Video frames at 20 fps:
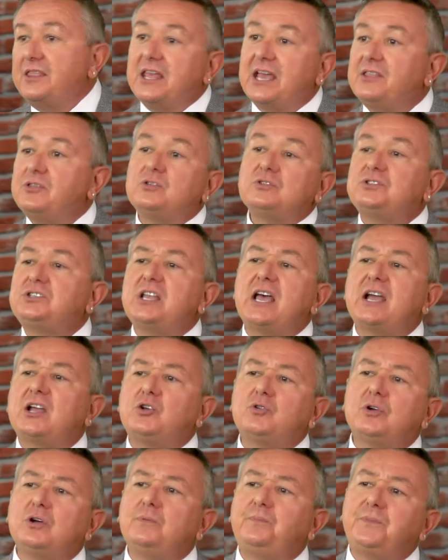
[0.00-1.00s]
then there's that
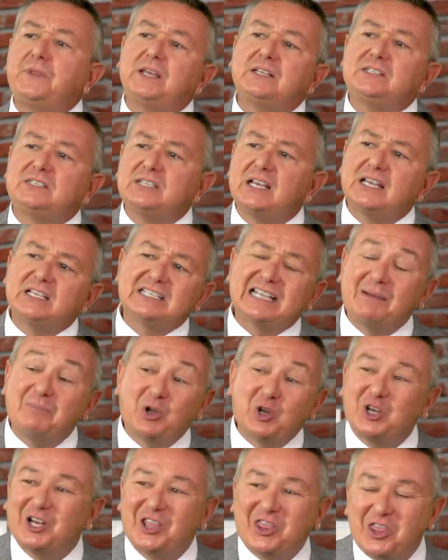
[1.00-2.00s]
group that says, I'm
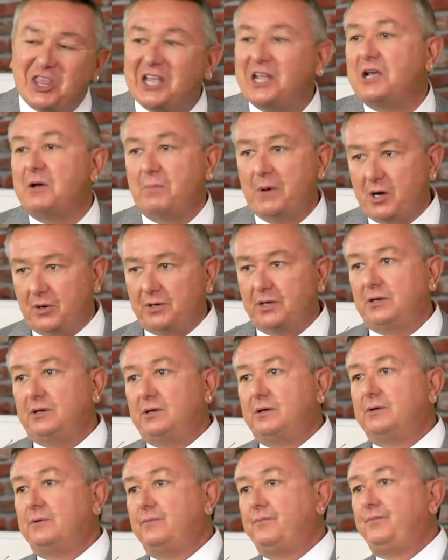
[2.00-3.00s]
going to think about it.
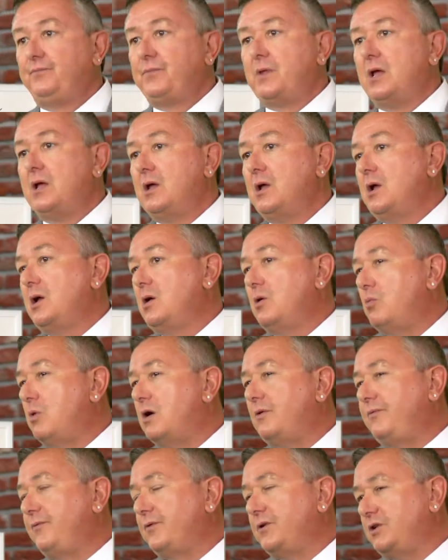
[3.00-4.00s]

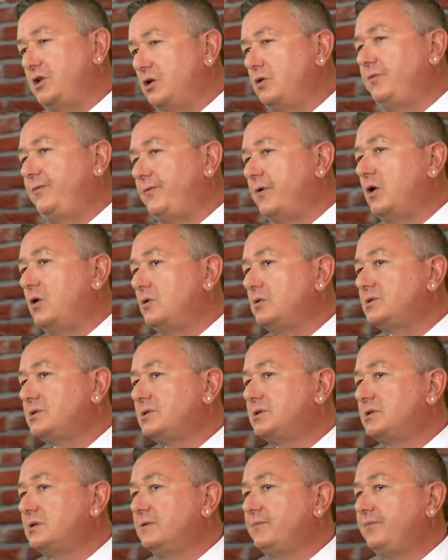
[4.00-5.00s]
Well, for you
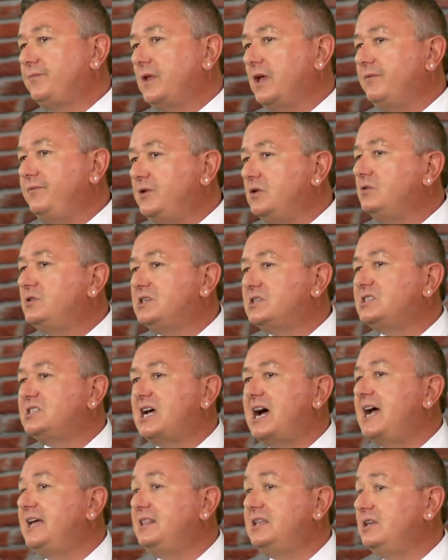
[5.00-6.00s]
folks, if you
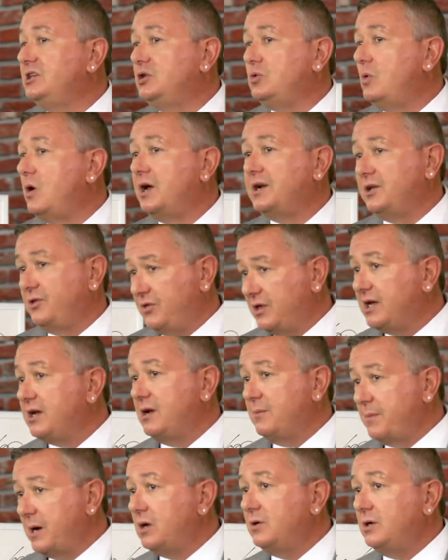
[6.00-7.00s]
decide that you want to think
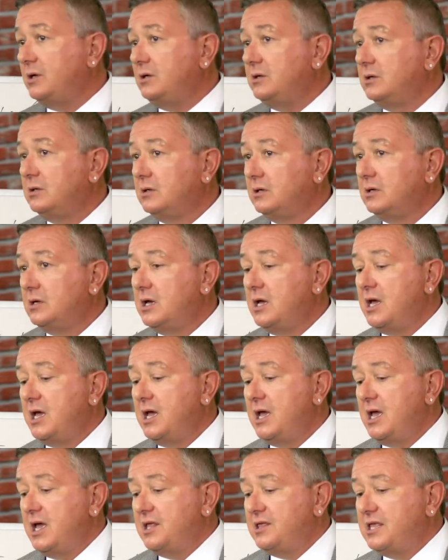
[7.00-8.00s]
about it,
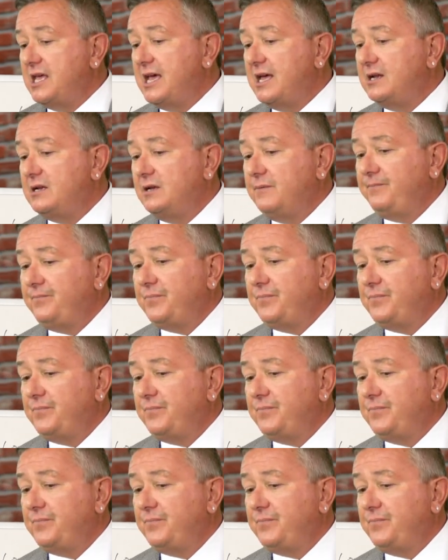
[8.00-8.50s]
then